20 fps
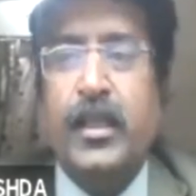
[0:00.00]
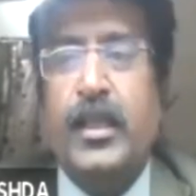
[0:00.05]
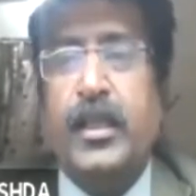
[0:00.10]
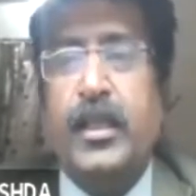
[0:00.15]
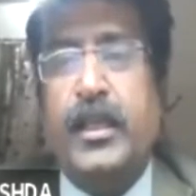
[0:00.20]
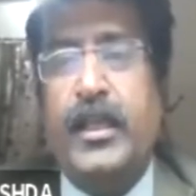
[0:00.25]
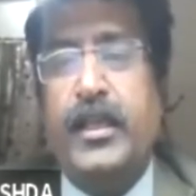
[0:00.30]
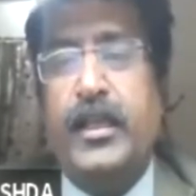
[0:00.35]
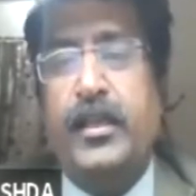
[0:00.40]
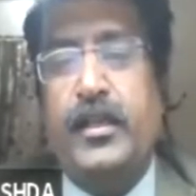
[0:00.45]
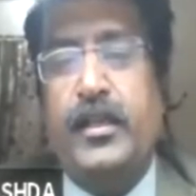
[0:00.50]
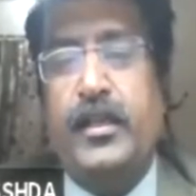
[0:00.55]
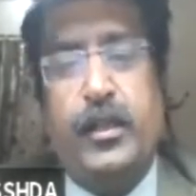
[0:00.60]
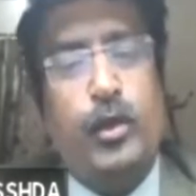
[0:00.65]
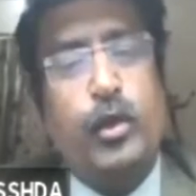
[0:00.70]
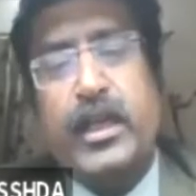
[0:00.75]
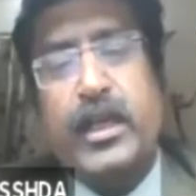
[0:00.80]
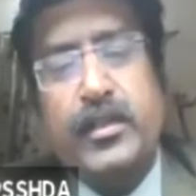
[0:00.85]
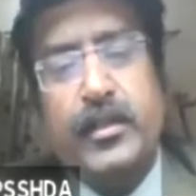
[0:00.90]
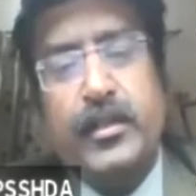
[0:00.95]
And you
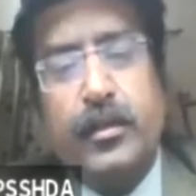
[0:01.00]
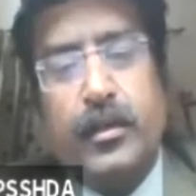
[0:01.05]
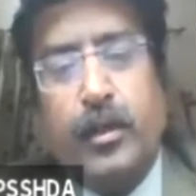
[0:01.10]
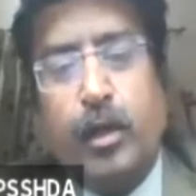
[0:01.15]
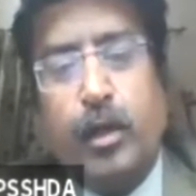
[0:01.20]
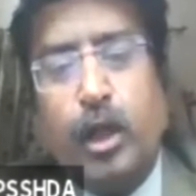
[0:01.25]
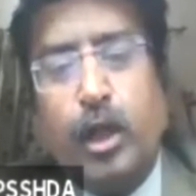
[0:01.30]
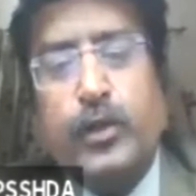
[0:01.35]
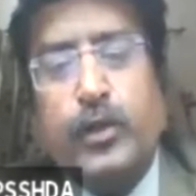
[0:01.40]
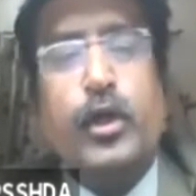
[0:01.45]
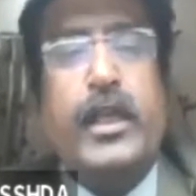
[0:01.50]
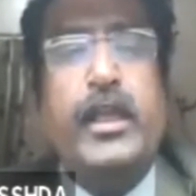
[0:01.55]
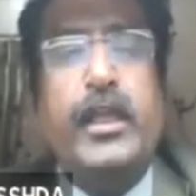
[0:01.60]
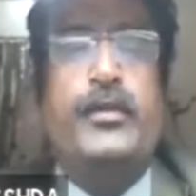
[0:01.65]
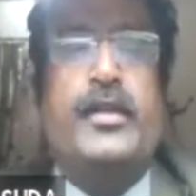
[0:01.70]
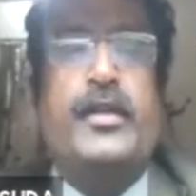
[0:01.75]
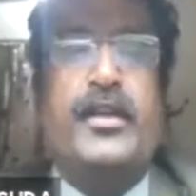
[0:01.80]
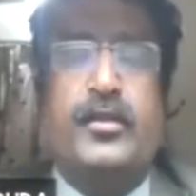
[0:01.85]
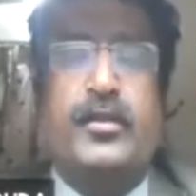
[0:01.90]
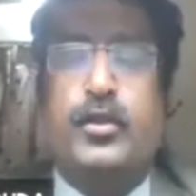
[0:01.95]
can also give
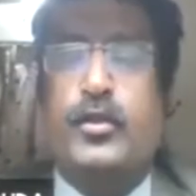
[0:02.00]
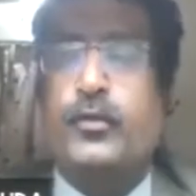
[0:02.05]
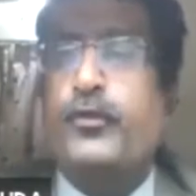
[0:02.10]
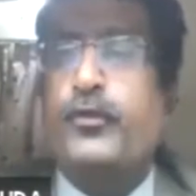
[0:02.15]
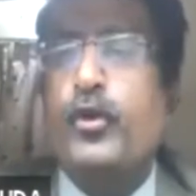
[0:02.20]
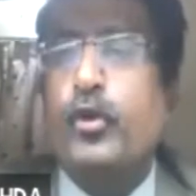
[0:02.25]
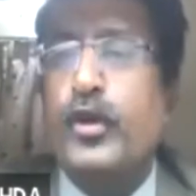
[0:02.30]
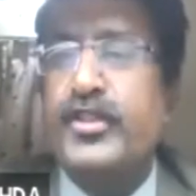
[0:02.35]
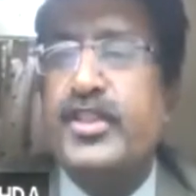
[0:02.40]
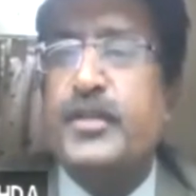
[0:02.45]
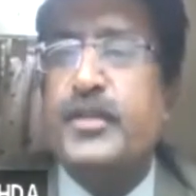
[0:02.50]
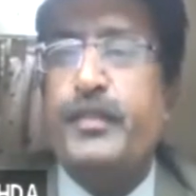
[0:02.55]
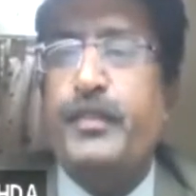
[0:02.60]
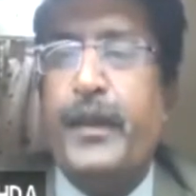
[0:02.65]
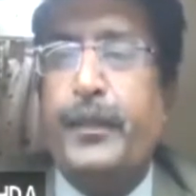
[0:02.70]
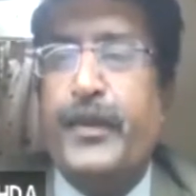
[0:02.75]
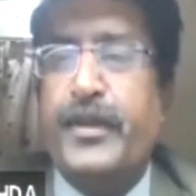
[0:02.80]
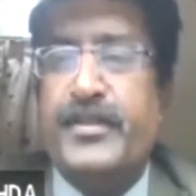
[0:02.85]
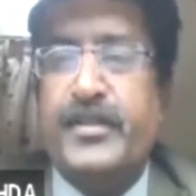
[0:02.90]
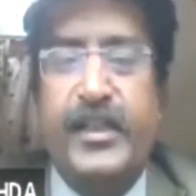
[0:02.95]
the few research
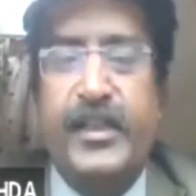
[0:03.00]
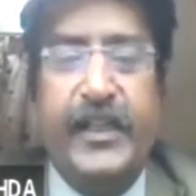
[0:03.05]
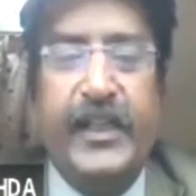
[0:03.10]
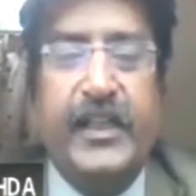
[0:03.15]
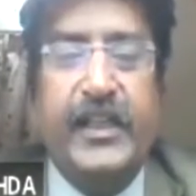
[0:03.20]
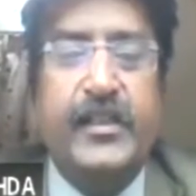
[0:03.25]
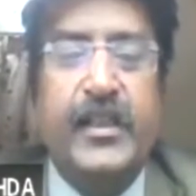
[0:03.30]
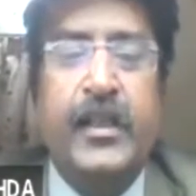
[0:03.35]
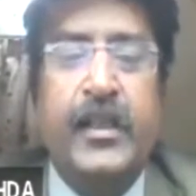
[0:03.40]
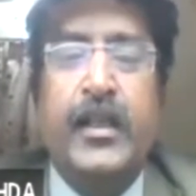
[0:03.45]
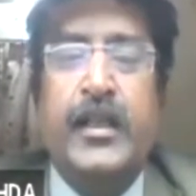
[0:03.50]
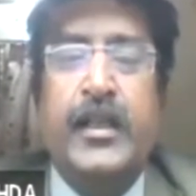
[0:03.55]
papers details